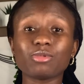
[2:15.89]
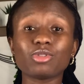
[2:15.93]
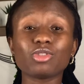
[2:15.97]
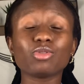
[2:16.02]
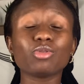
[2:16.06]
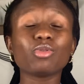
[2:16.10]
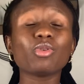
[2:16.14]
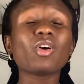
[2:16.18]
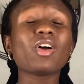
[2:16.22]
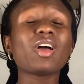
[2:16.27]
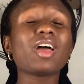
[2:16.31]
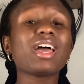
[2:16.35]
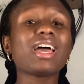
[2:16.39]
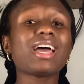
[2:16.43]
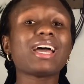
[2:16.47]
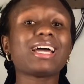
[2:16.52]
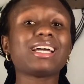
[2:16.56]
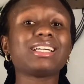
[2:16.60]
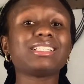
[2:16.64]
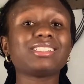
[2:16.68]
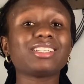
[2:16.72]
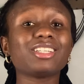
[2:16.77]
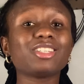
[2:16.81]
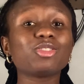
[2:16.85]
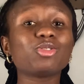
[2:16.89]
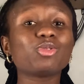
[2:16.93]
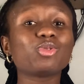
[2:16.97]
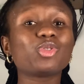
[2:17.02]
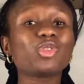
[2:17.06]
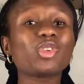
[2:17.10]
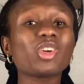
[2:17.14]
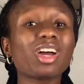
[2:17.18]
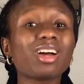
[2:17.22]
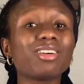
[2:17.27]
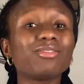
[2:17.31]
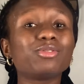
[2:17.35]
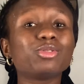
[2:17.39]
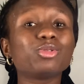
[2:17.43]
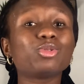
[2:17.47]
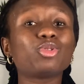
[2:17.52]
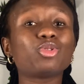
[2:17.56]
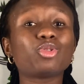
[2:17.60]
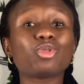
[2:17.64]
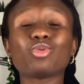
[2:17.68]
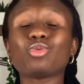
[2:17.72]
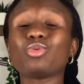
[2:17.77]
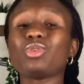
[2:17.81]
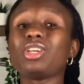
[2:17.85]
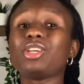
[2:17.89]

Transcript: So I decided to travel to